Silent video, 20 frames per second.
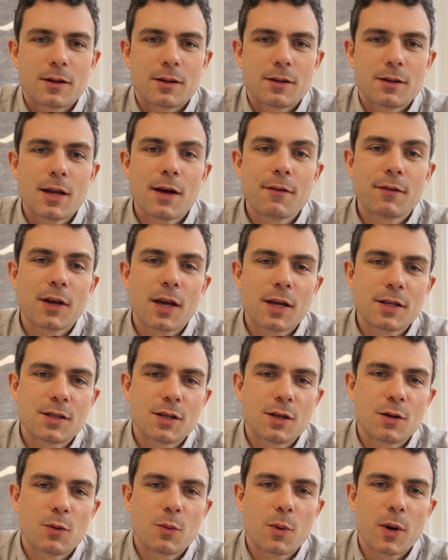Navigating
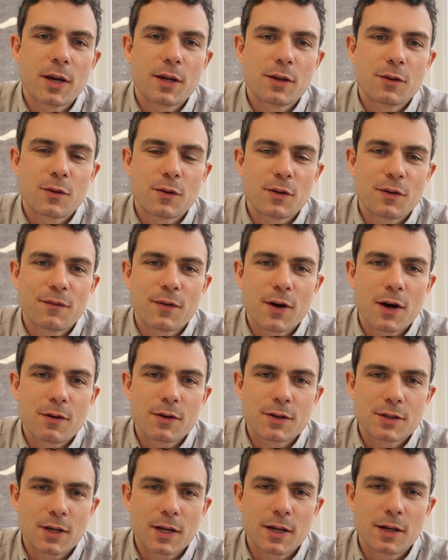your way through the
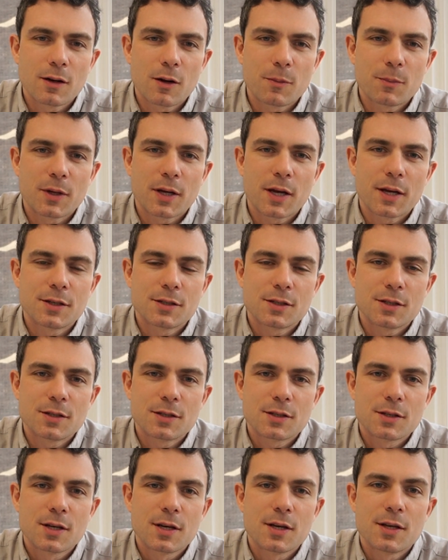various legal
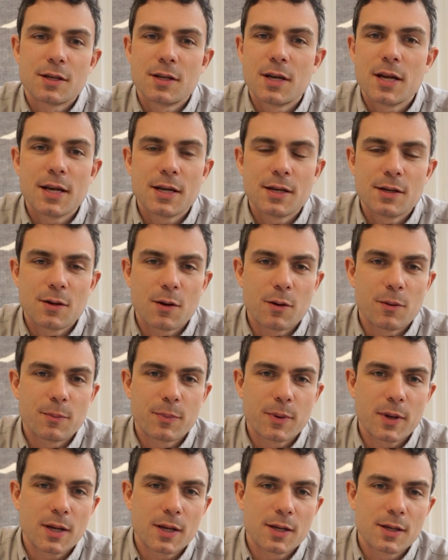obligations need not
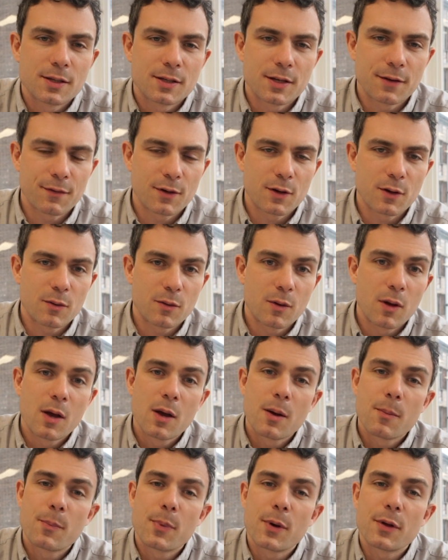be difficult,
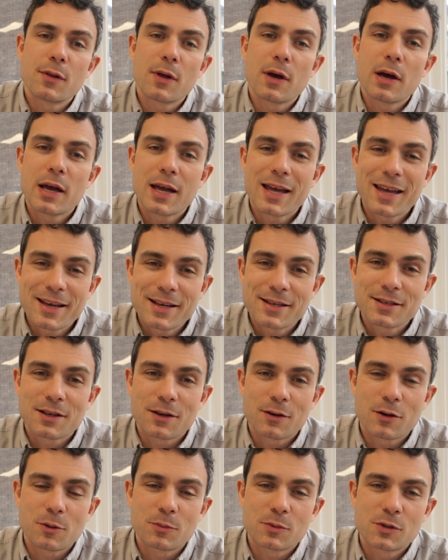but there is
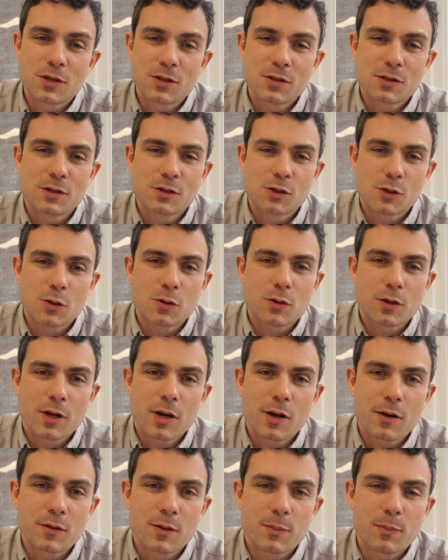an option to
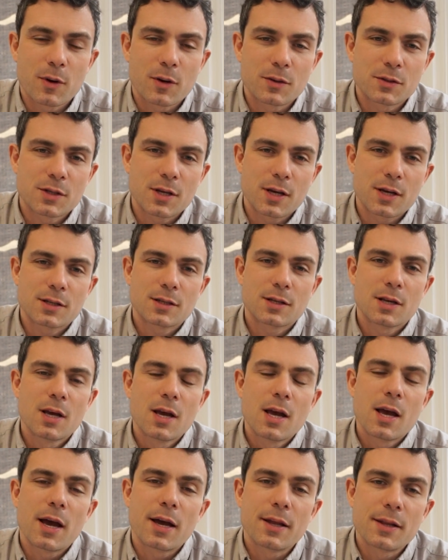shortcut the process,
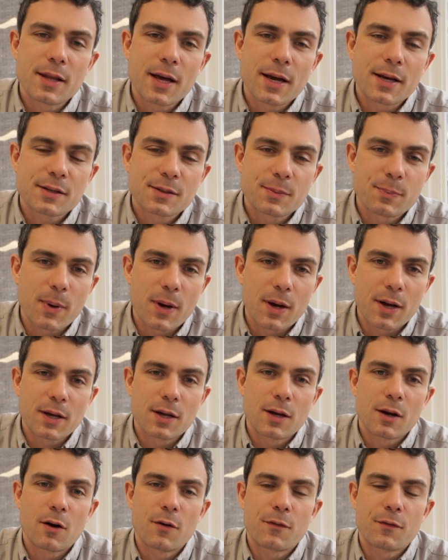and that's by
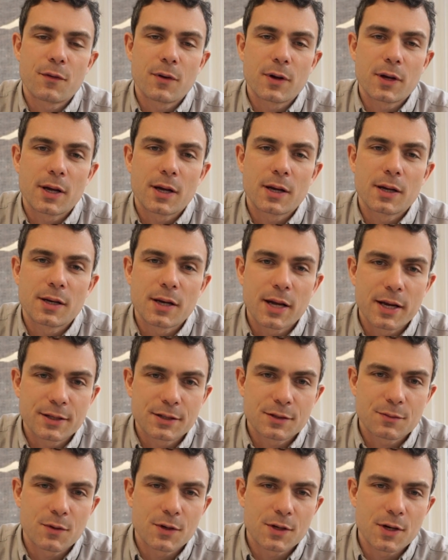offering an
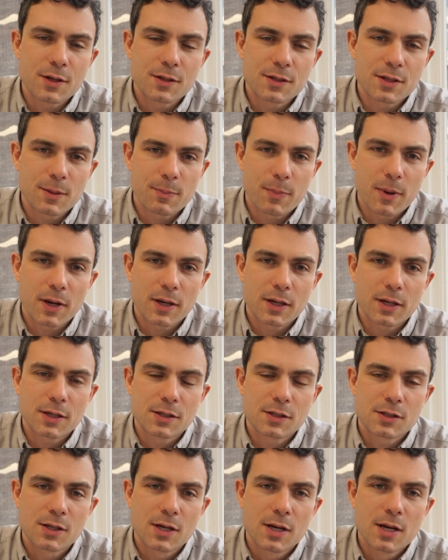enhanced redundancy
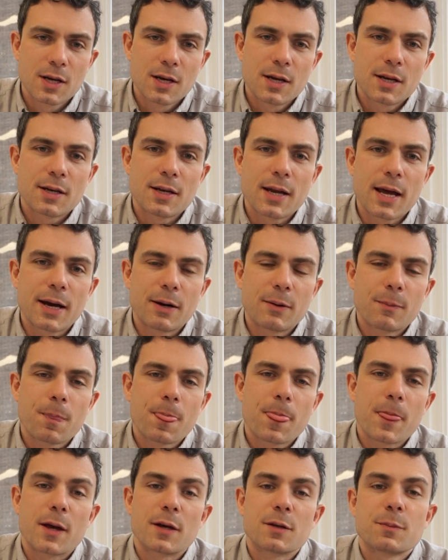package. Now,
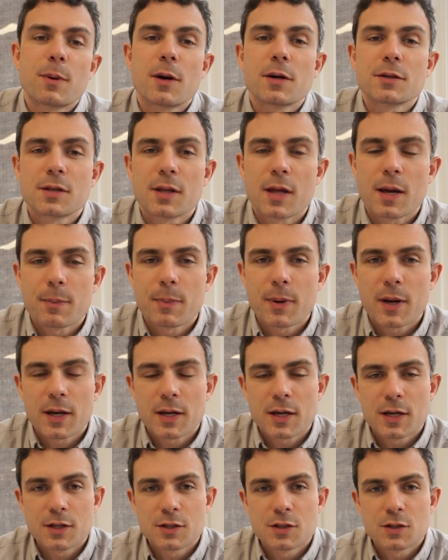as part of that
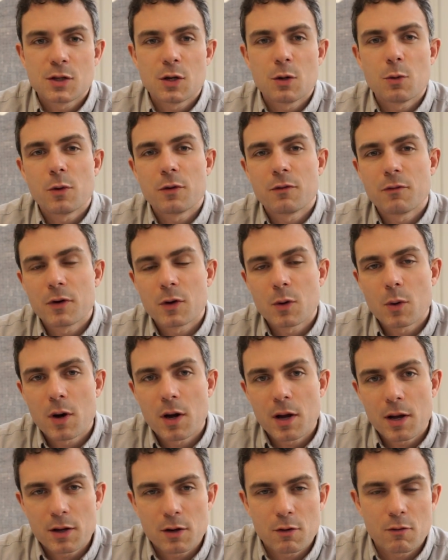package, you would
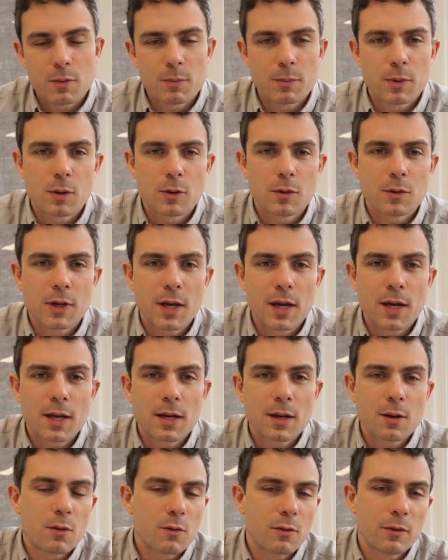require your
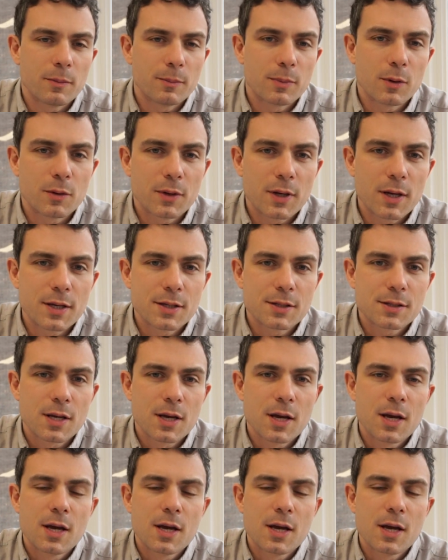employee or employees